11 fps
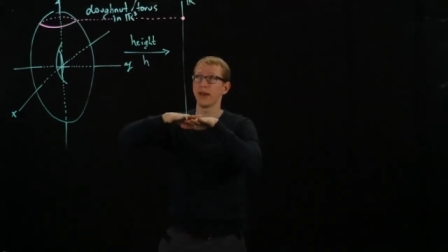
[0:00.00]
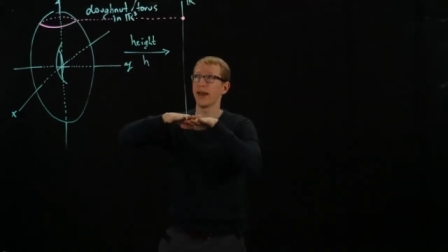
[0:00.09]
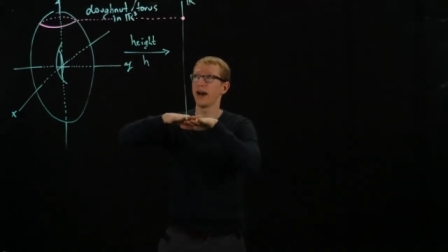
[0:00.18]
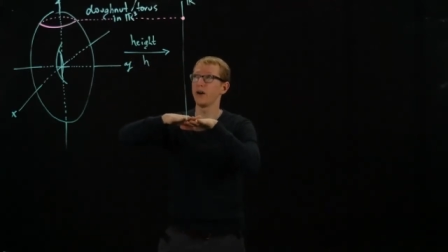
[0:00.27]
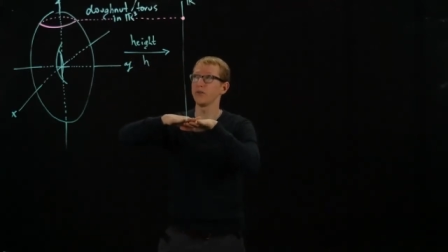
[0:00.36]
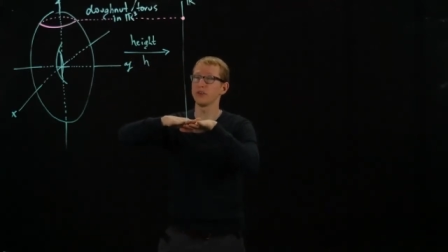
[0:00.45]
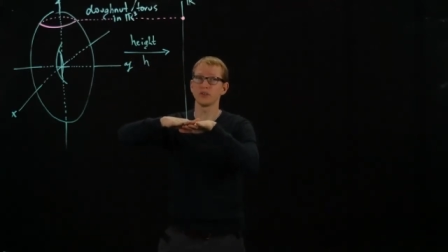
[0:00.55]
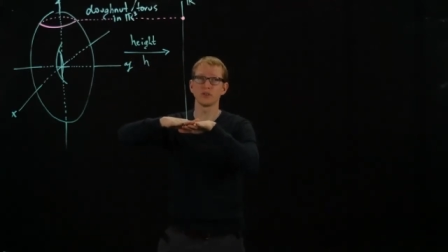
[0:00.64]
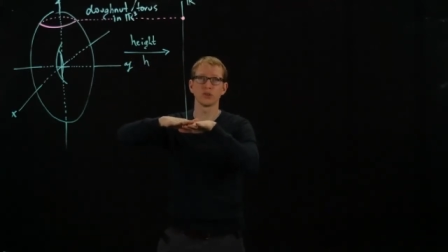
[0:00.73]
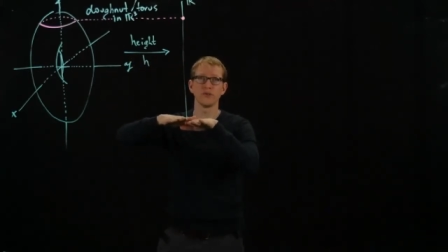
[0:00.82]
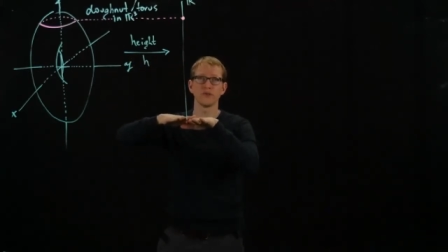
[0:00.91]
how this
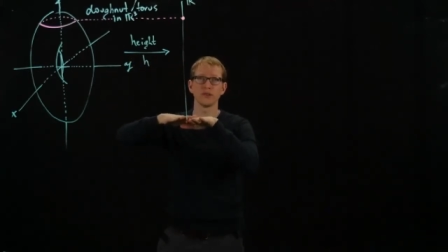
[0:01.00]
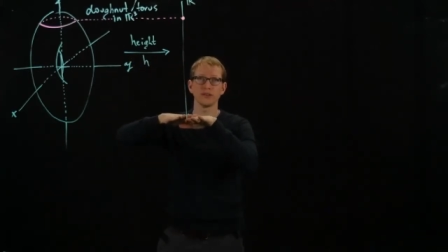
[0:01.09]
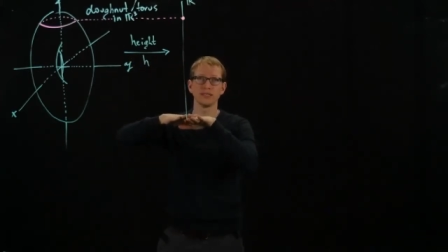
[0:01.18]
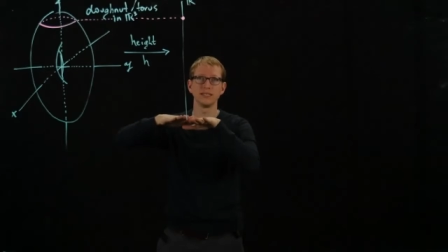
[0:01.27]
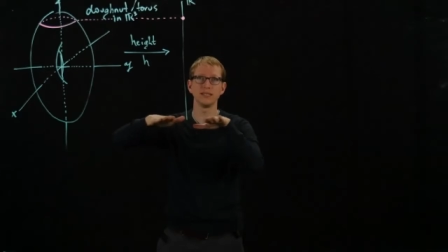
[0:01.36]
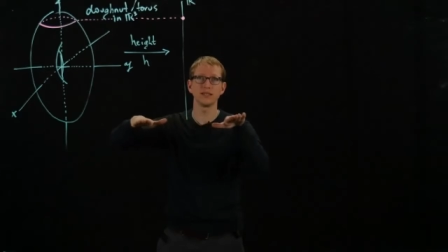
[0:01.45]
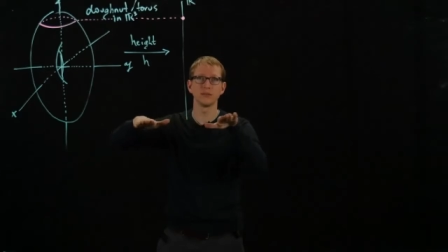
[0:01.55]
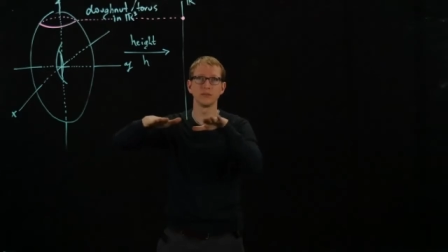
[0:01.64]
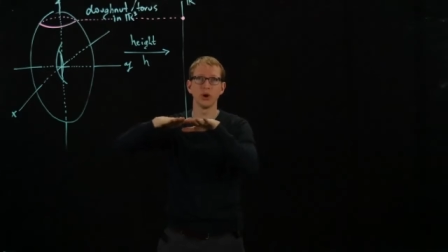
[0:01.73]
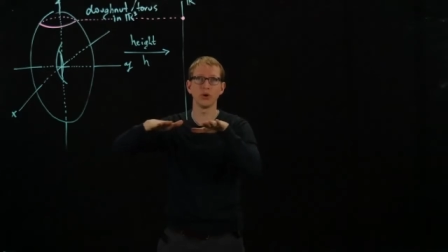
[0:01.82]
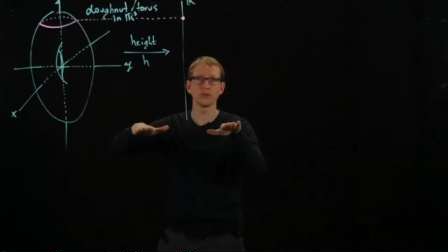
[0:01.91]
surface
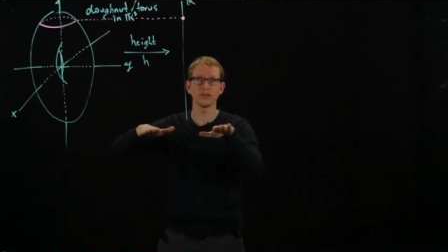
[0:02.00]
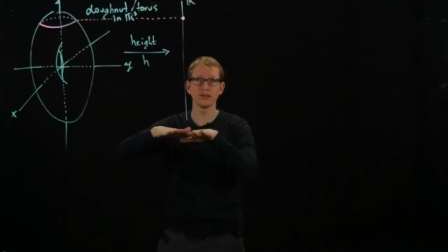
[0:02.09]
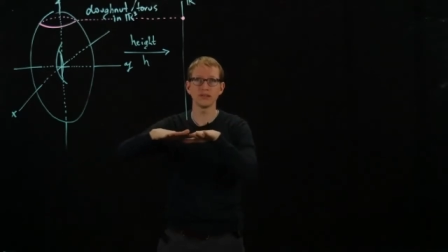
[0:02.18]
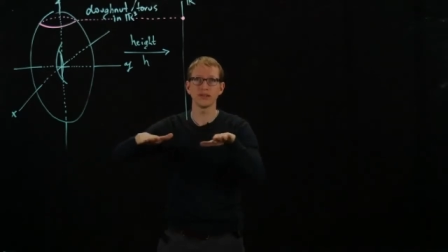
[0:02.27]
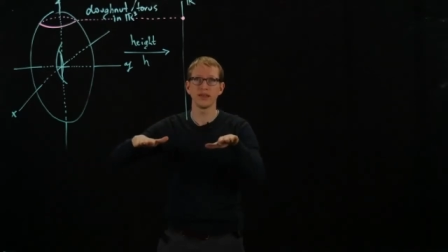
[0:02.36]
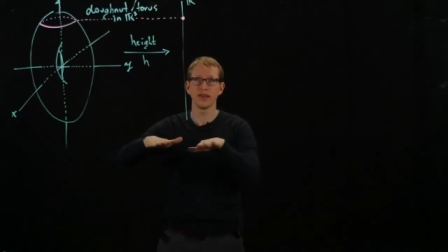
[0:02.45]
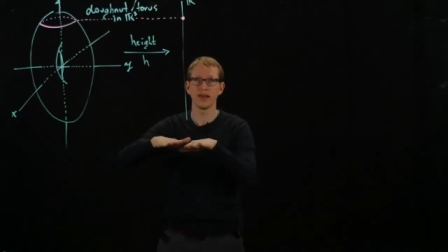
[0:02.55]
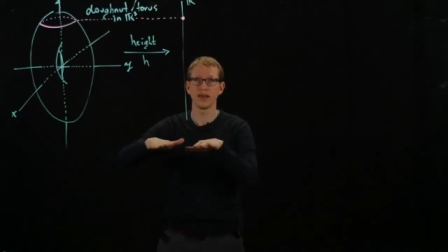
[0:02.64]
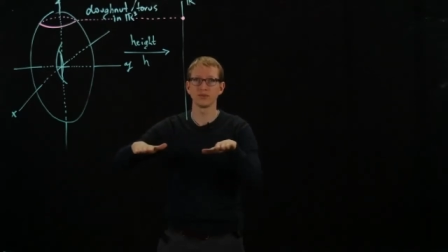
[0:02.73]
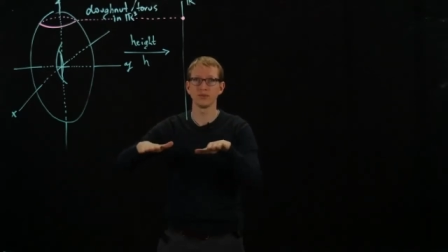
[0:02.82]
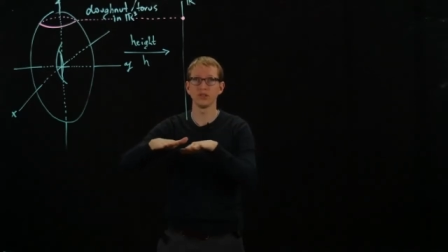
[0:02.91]
decomposes
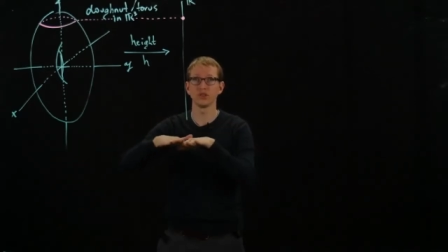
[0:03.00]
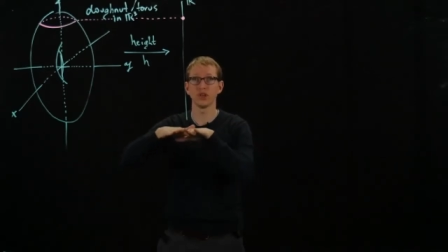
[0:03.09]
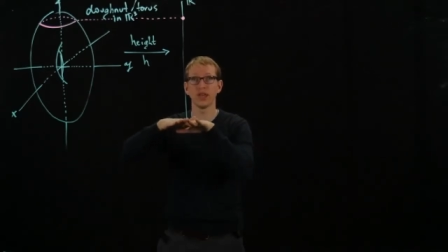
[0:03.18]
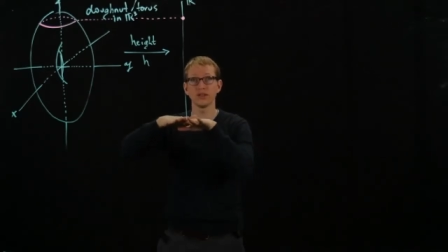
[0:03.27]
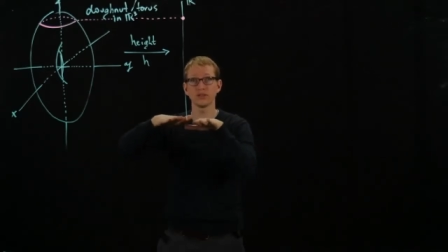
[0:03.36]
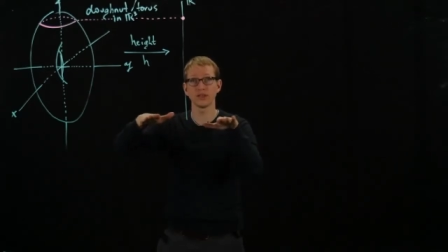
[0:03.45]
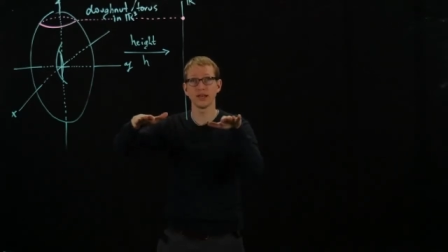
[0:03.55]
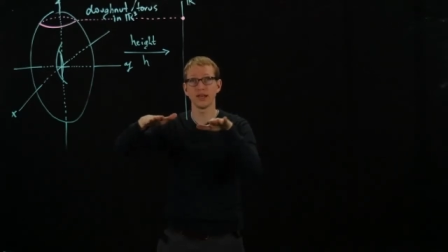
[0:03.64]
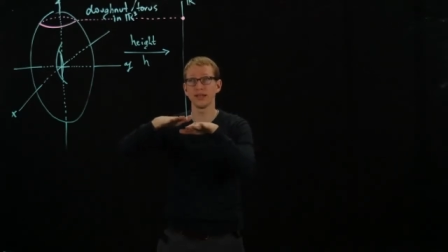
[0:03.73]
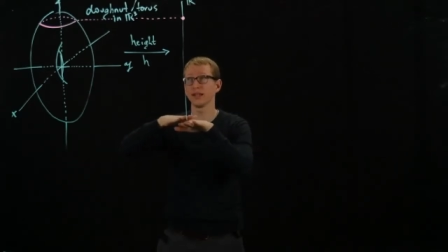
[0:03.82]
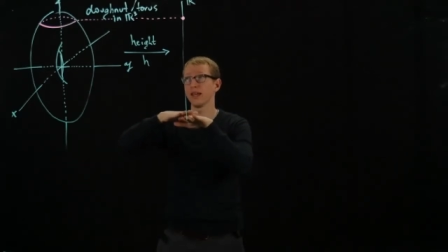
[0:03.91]
as we change the
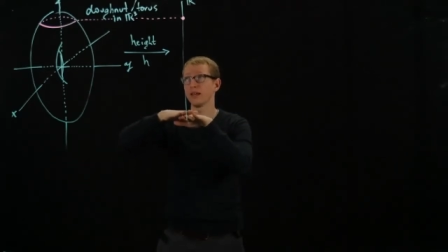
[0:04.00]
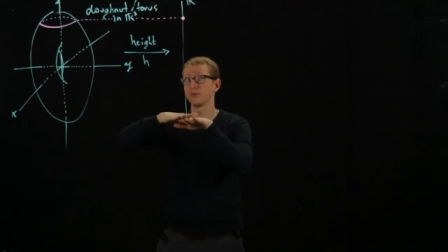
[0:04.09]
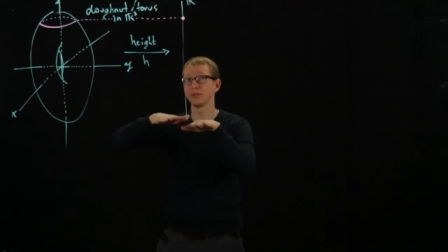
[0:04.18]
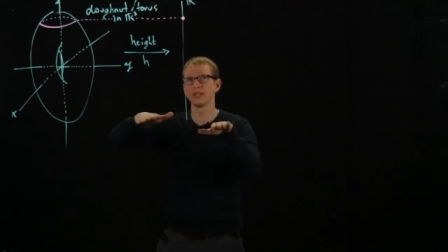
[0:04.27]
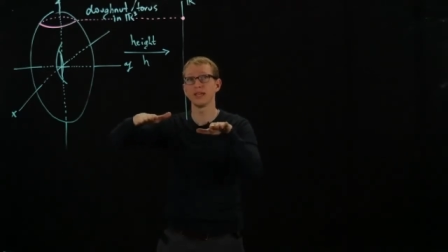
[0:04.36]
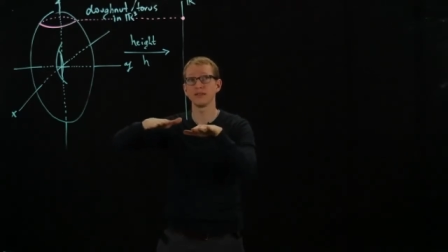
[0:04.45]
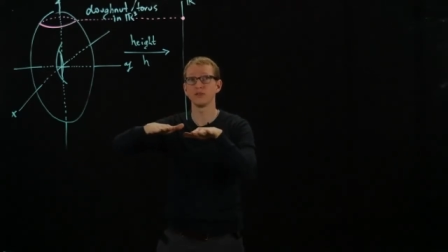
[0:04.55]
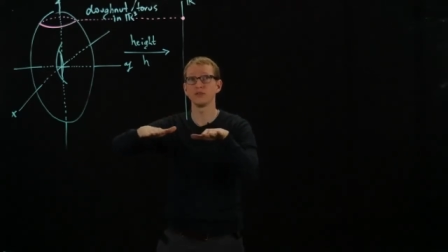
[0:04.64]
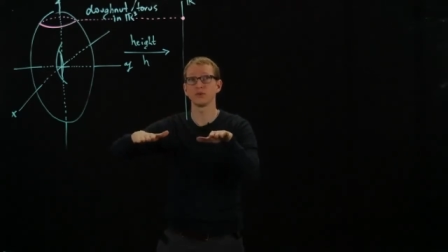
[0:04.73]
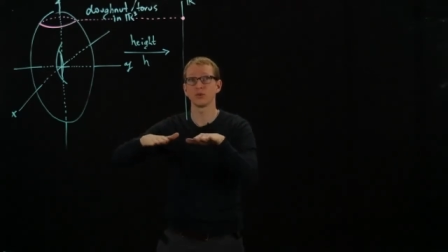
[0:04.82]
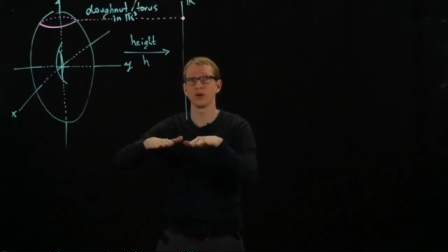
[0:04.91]
height and we take
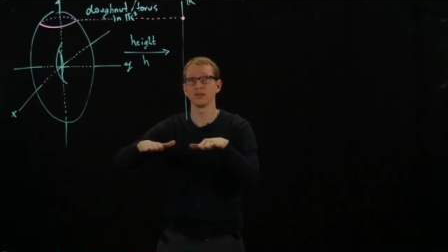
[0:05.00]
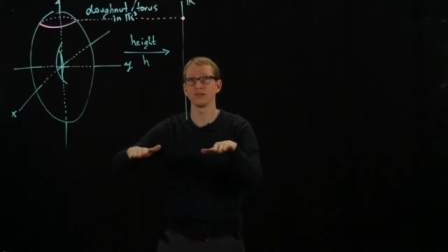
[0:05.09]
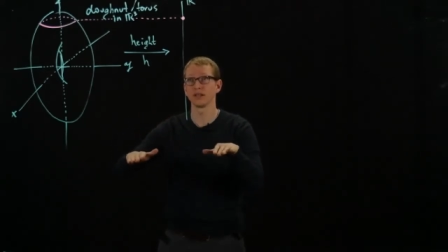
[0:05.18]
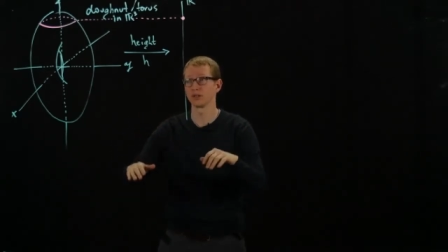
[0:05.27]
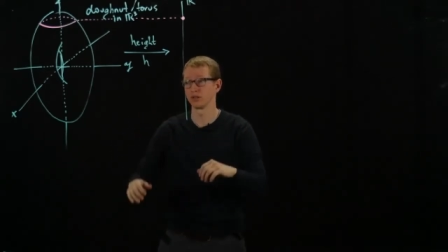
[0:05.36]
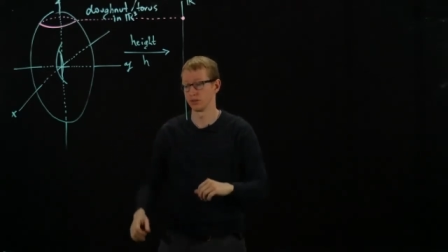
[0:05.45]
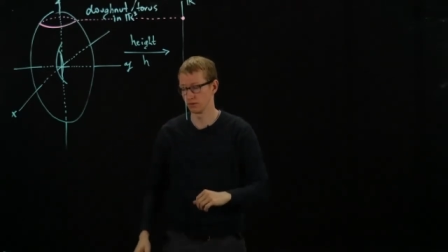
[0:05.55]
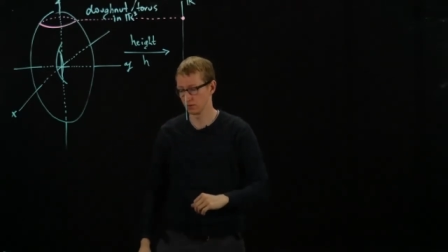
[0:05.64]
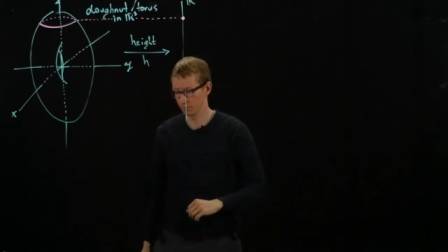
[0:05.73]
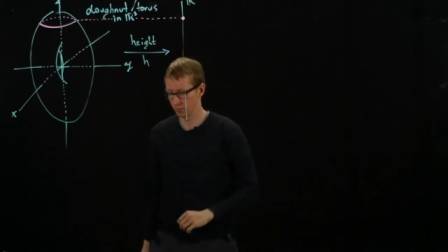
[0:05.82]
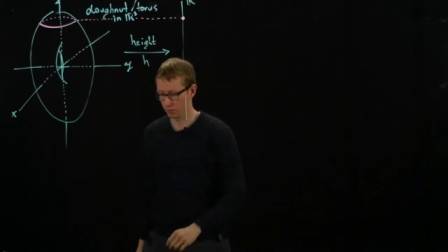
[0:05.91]
these cross sections.